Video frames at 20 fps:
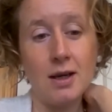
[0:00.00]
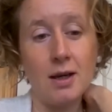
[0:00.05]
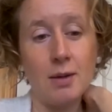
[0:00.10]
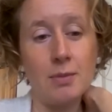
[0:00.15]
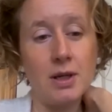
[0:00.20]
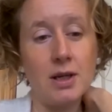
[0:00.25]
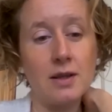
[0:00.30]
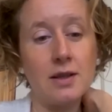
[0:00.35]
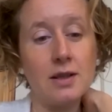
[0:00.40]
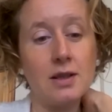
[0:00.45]
I
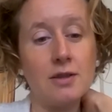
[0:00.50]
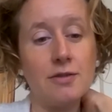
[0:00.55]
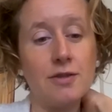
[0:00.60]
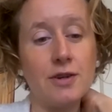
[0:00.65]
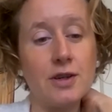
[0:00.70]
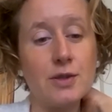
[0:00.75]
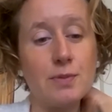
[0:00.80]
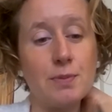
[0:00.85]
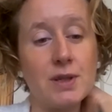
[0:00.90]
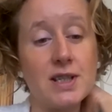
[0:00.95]
mean, I think the
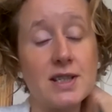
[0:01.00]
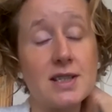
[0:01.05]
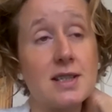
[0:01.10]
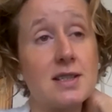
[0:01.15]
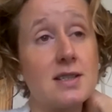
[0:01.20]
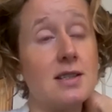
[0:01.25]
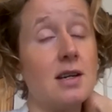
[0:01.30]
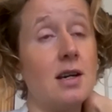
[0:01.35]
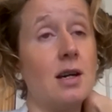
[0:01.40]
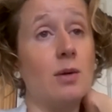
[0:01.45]
first place to
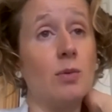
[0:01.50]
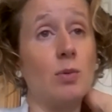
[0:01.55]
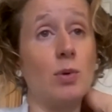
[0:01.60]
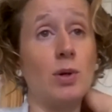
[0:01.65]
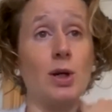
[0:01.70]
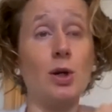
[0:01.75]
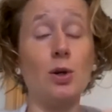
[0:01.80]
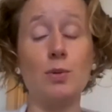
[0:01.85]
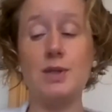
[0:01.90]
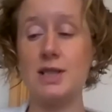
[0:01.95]
start, where
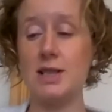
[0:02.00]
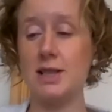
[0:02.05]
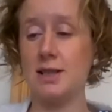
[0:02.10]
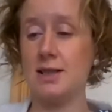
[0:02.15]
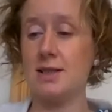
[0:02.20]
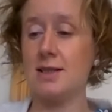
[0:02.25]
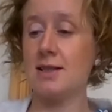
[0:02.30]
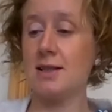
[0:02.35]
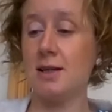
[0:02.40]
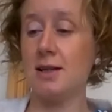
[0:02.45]
I always tend
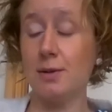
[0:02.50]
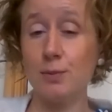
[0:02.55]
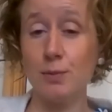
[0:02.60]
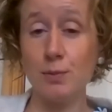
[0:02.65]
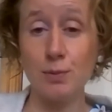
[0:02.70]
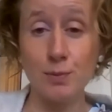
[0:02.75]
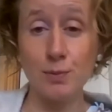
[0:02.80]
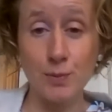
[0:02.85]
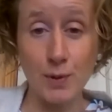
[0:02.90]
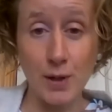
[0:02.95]
to start
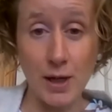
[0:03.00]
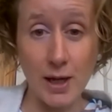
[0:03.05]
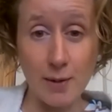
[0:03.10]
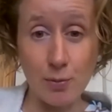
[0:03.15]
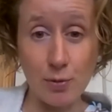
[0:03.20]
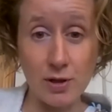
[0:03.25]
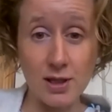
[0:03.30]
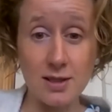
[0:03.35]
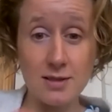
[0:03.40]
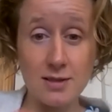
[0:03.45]

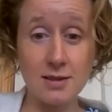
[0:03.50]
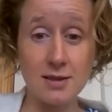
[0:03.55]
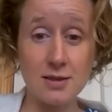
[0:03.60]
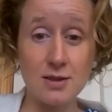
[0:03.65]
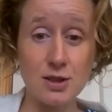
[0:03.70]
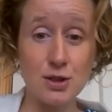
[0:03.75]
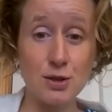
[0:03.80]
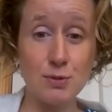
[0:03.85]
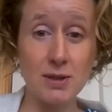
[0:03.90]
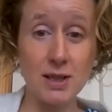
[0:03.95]
with these, and
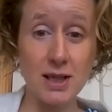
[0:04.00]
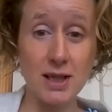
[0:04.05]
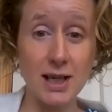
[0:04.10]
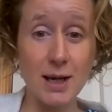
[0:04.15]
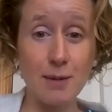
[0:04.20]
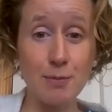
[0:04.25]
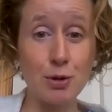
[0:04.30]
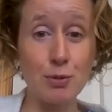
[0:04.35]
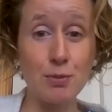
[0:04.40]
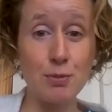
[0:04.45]
excuse me, I
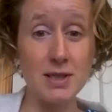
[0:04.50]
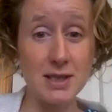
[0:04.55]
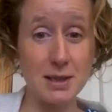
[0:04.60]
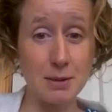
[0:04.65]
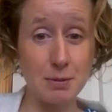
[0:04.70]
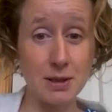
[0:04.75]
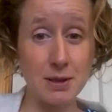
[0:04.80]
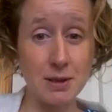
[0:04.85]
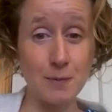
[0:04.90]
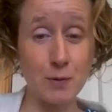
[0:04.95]
am going to be
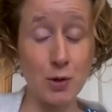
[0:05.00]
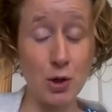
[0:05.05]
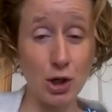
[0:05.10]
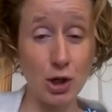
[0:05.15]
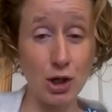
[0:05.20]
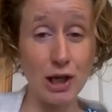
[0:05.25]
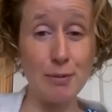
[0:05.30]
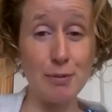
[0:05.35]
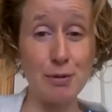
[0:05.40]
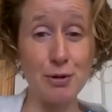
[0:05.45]
sipping
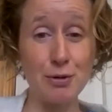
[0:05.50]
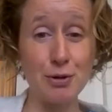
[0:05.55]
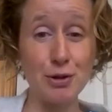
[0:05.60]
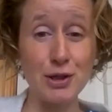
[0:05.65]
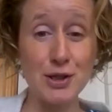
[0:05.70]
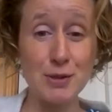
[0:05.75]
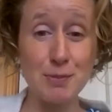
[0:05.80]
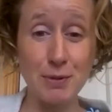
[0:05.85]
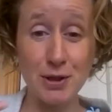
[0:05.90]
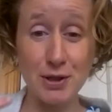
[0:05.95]
hot lemon through
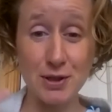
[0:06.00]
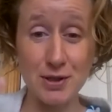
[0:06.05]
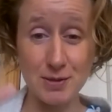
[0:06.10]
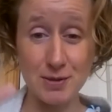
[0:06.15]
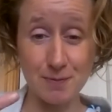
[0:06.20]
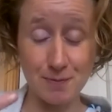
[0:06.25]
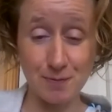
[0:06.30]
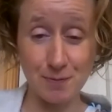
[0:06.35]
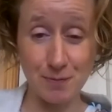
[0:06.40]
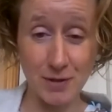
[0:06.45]
this
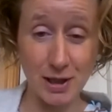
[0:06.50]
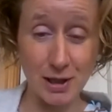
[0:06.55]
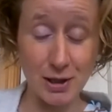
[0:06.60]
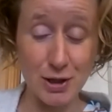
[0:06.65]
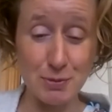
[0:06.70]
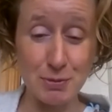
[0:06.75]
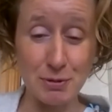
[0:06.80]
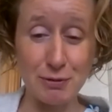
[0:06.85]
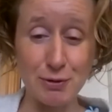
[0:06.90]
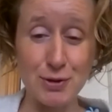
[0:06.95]
because I
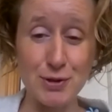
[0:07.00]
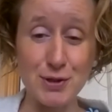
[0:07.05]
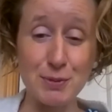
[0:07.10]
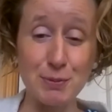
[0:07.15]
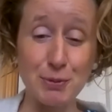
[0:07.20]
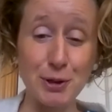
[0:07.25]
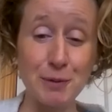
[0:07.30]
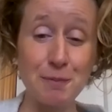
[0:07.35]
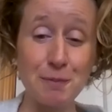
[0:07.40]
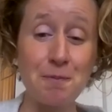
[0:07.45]
lost my voice this
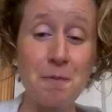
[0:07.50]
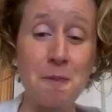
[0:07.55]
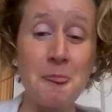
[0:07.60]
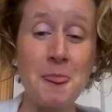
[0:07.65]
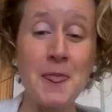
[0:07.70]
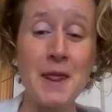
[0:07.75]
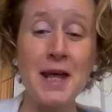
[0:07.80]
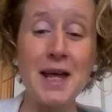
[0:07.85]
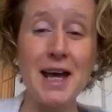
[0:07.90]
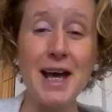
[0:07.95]
morning.
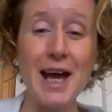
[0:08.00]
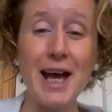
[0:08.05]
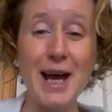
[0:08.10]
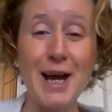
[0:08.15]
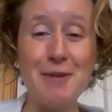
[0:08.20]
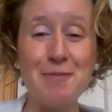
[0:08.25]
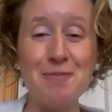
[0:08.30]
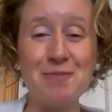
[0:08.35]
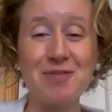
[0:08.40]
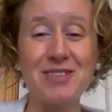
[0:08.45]

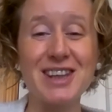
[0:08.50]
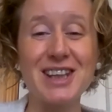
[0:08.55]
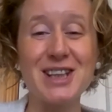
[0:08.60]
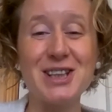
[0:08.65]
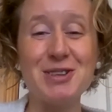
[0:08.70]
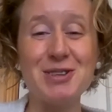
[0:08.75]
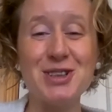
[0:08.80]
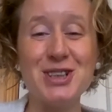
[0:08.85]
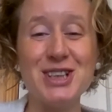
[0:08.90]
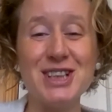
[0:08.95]

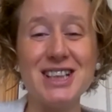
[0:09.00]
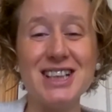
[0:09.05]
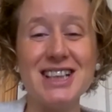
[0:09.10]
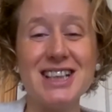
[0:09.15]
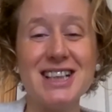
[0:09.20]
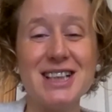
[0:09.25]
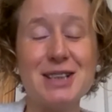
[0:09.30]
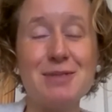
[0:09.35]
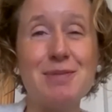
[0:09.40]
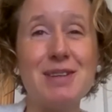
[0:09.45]

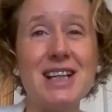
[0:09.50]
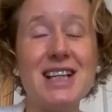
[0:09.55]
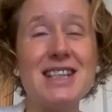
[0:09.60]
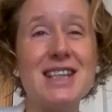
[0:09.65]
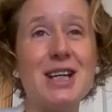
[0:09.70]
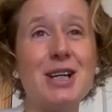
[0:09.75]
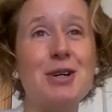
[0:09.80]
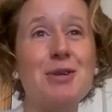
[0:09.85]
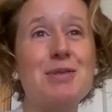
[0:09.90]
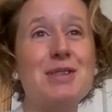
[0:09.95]
The place
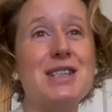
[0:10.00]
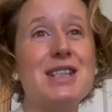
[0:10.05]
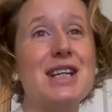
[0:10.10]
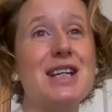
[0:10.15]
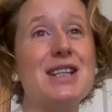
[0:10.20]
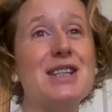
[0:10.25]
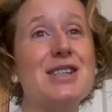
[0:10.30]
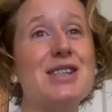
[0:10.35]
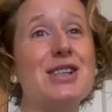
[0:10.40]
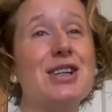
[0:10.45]
I always
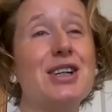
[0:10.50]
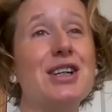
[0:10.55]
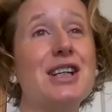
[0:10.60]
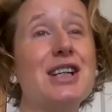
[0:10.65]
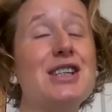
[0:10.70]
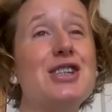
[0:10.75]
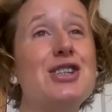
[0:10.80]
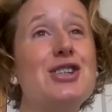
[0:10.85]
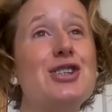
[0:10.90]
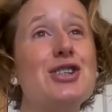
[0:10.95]
tend to start
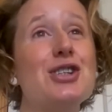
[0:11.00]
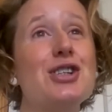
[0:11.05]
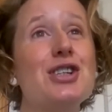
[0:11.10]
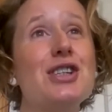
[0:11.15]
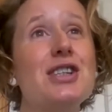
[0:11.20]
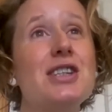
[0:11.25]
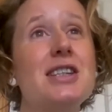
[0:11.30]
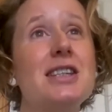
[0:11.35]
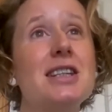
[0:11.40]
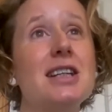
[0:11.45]
is
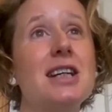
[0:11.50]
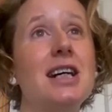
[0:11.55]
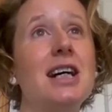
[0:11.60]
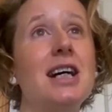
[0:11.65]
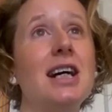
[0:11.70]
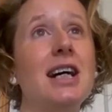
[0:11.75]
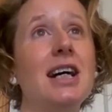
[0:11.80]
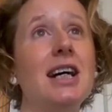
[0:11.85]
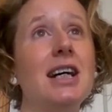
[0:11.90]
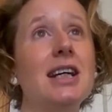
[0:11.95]
just
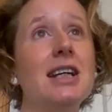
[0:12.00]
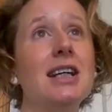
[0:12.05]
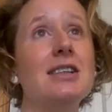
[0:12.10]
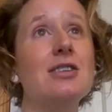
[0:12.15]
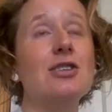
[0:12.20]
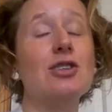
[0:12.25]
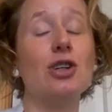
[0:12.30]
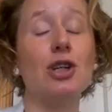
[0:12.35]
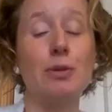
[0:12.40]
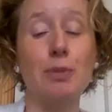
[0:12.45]

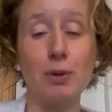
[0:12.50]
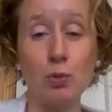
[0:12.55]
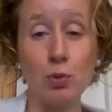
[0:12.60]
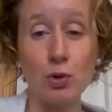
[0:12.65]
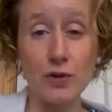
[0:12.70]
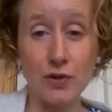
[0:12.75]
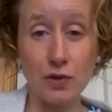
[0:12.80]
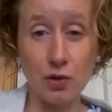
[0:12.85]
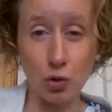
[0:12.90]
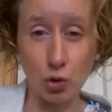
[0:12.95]
to talk about
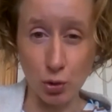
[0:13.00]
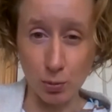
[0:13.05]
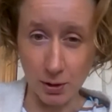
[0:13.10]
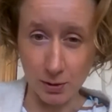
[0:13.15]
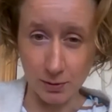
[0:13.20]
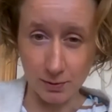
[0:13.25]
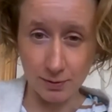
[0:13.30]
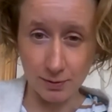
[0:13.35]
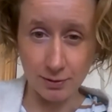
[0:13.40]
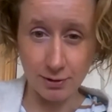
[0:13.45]
what's
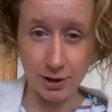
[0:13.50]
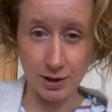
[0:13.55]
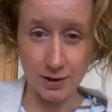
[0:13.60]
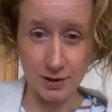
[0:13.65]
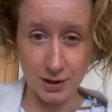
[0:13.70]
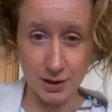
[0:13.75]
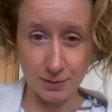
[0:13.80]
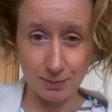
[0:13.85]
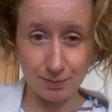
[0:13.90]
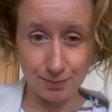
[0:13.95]
normal
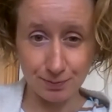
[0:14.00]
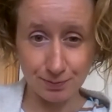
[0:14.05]
first,